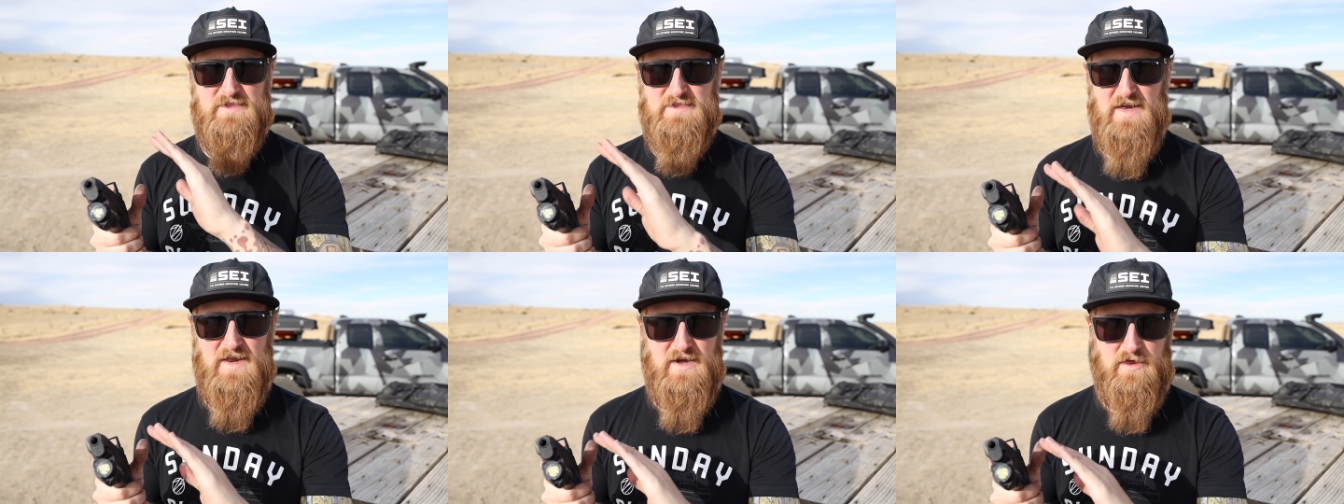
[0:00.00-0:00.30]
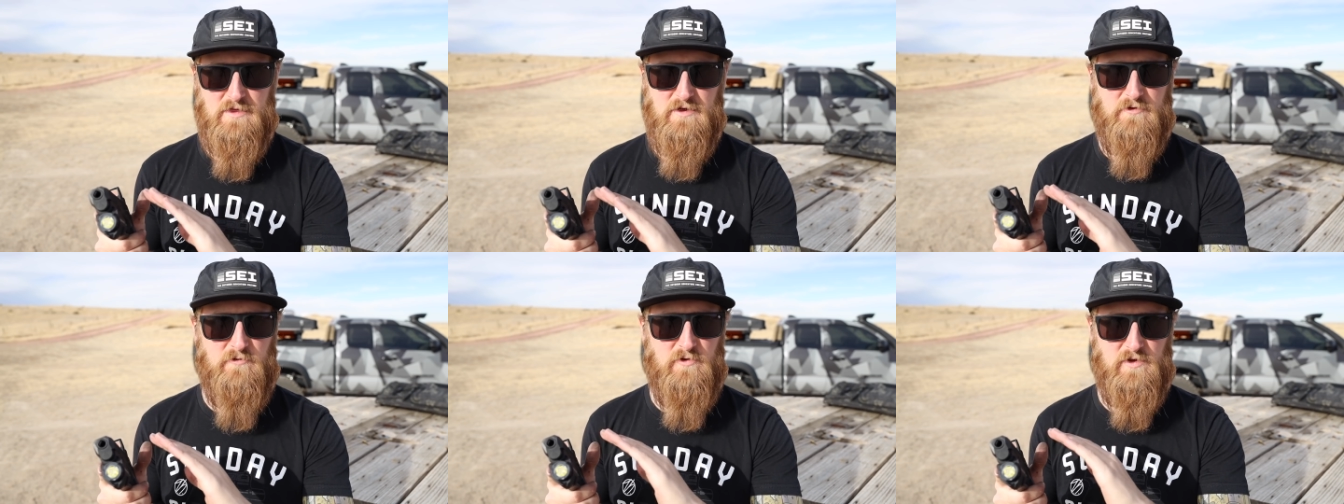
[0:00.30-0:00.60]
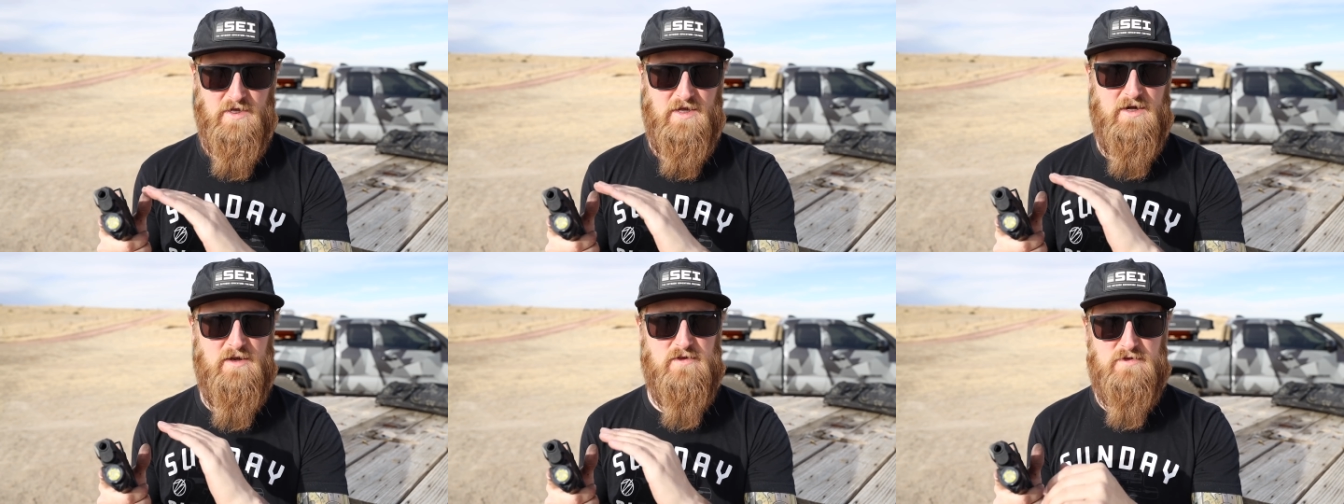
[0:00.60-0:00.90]
it's anything
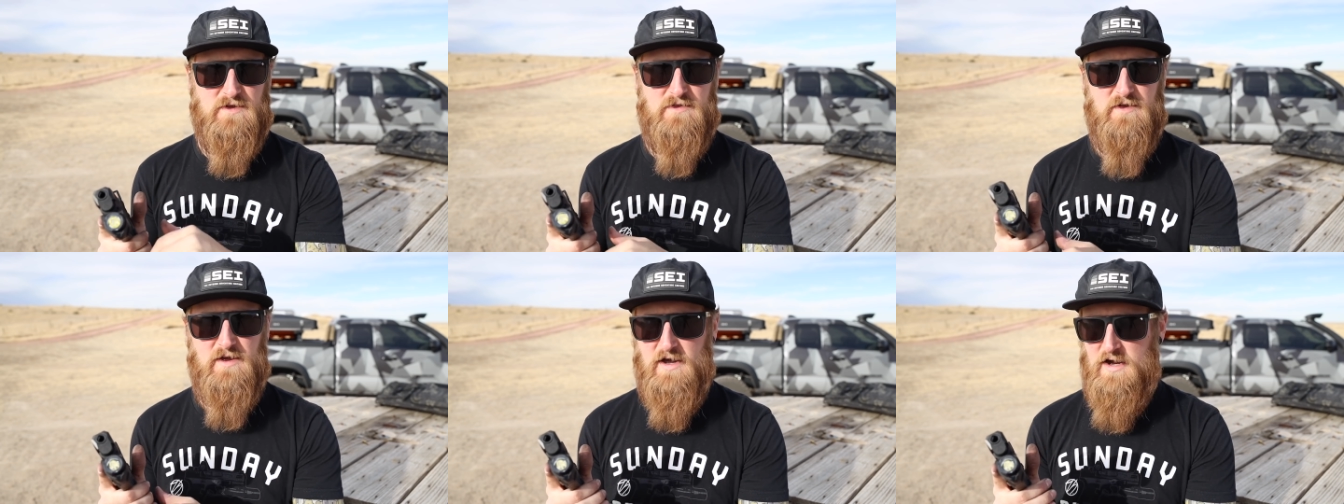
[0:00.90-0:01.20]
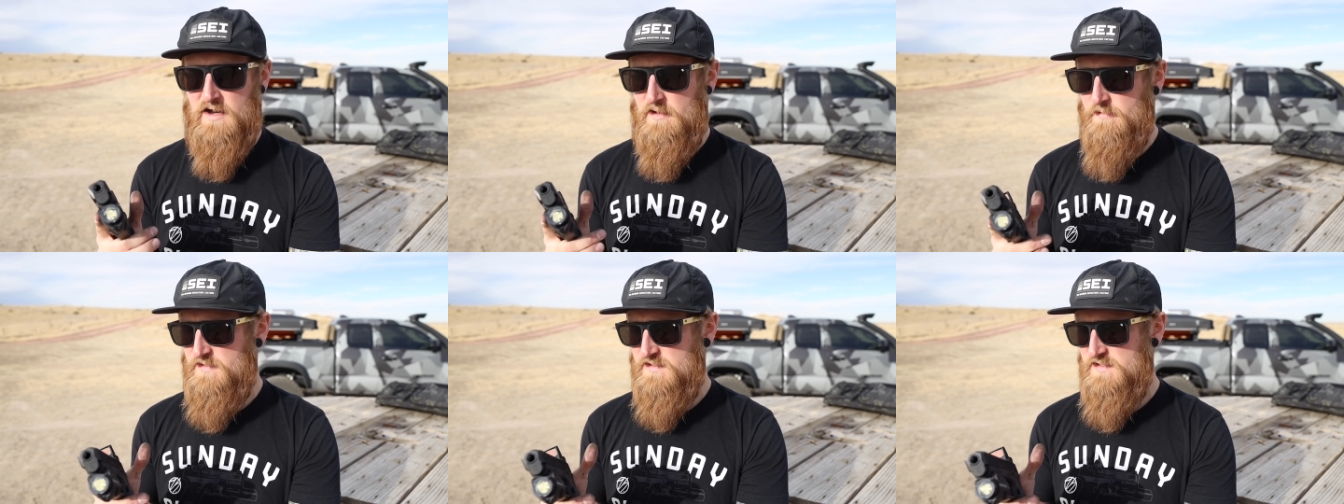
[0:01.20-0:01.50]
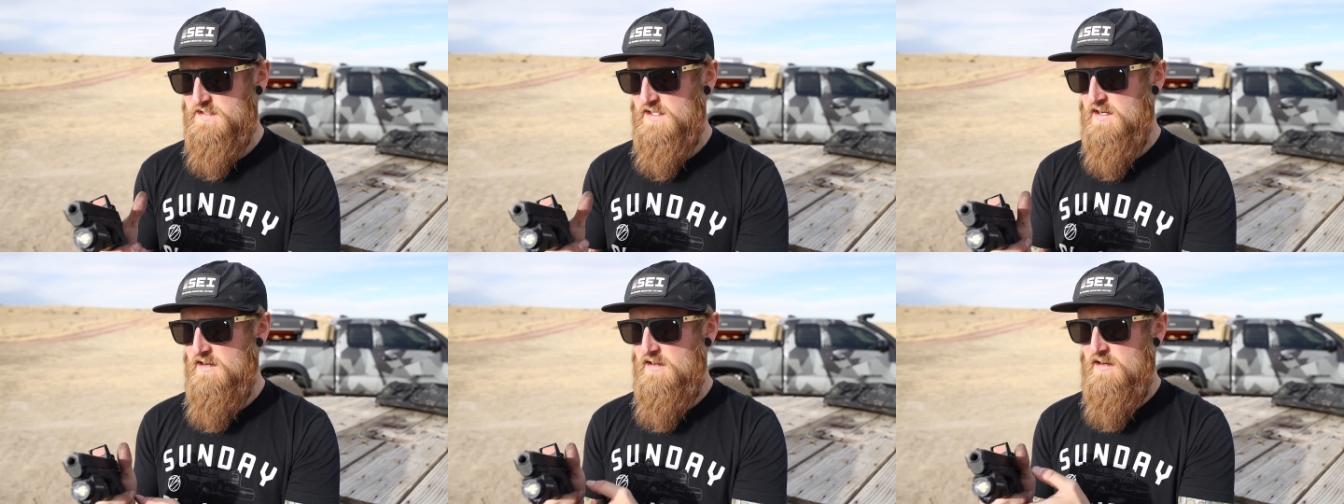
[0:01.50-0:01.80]
related to the
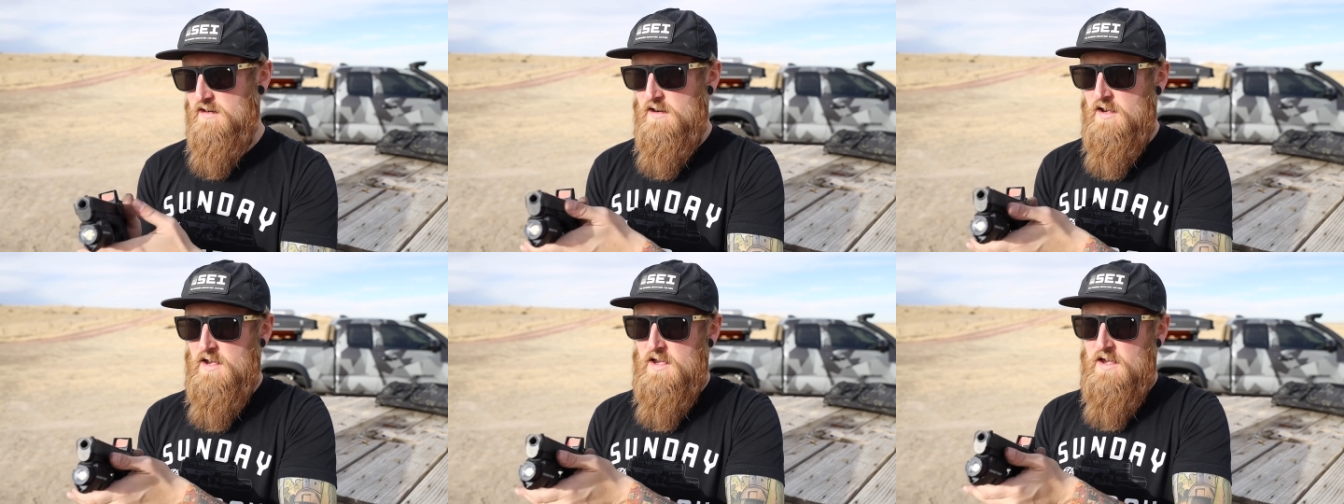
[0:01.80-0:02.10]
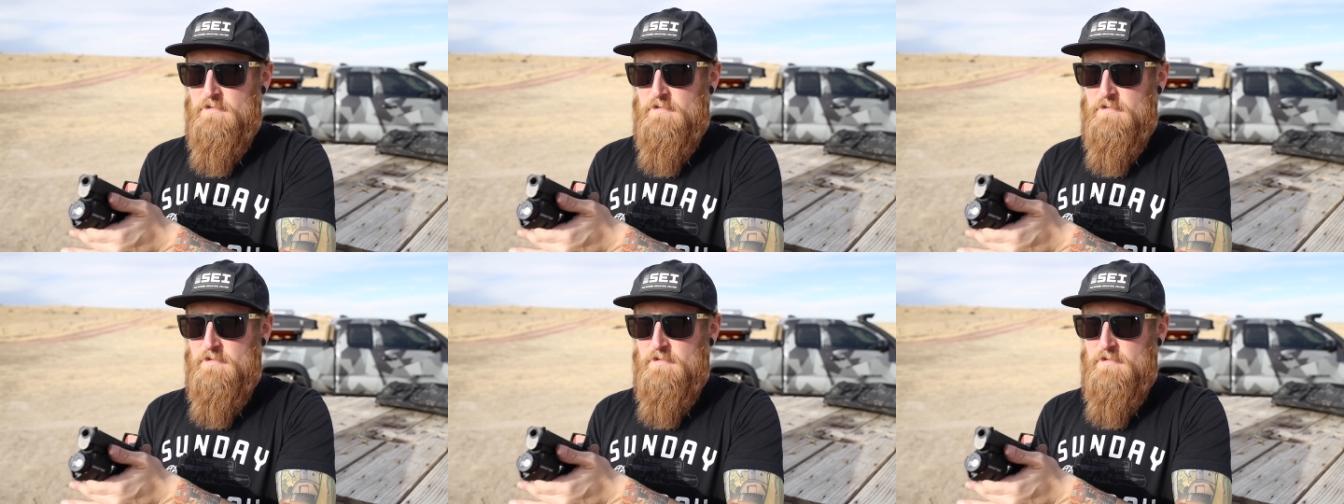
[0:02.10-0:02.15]
compensator.